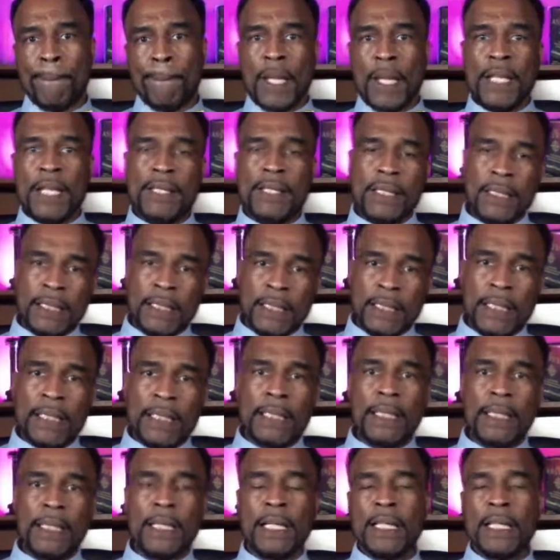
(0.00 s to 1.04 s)
And then
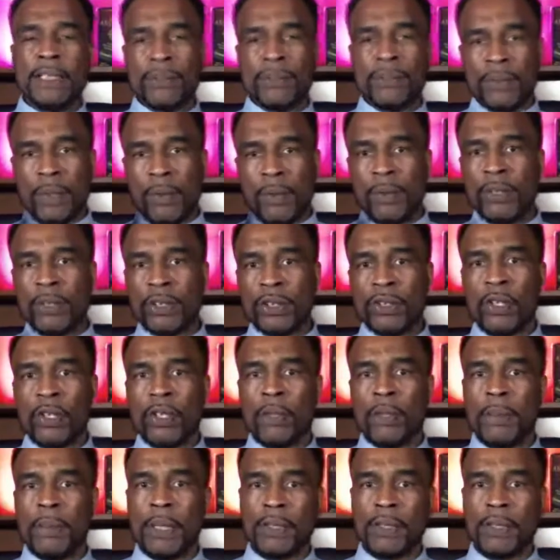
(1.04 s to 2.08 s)
again, guys, when I want to talk
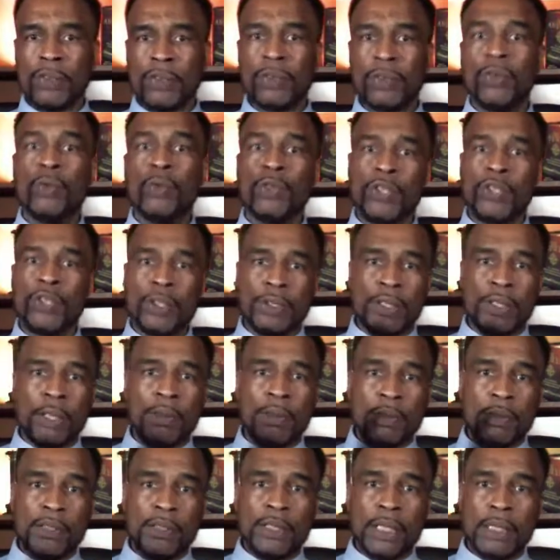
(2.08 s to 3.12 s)
about too, when you say
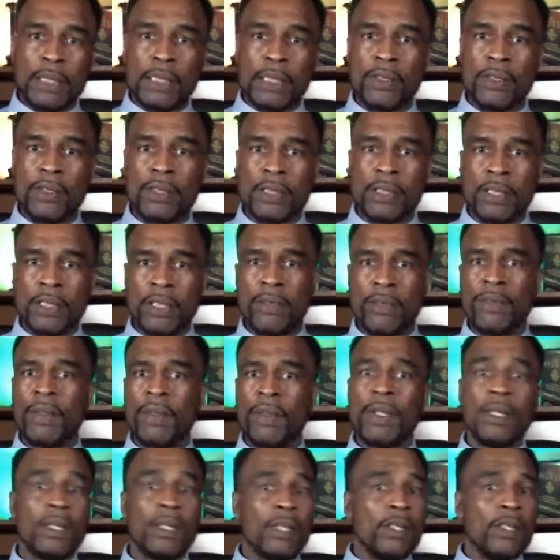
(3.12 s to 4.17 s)
protecting yourself,
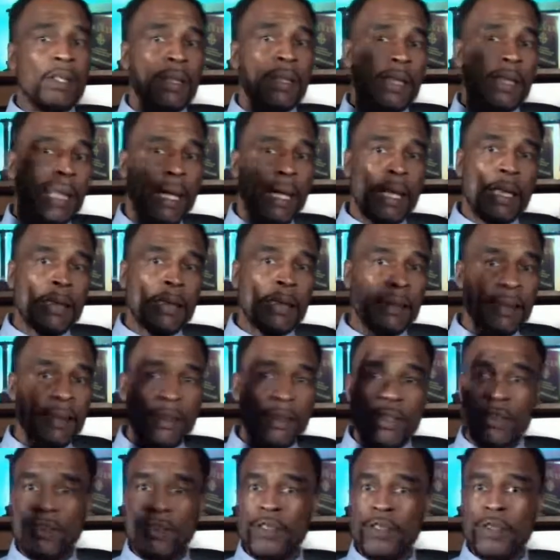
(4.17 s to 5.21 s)
guys,
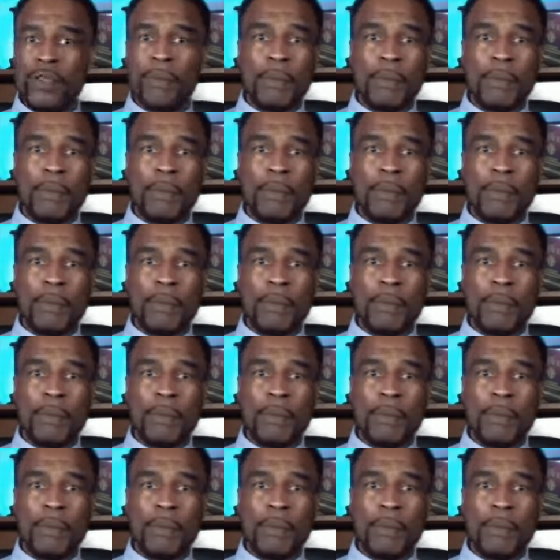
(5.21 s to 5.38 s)
you're the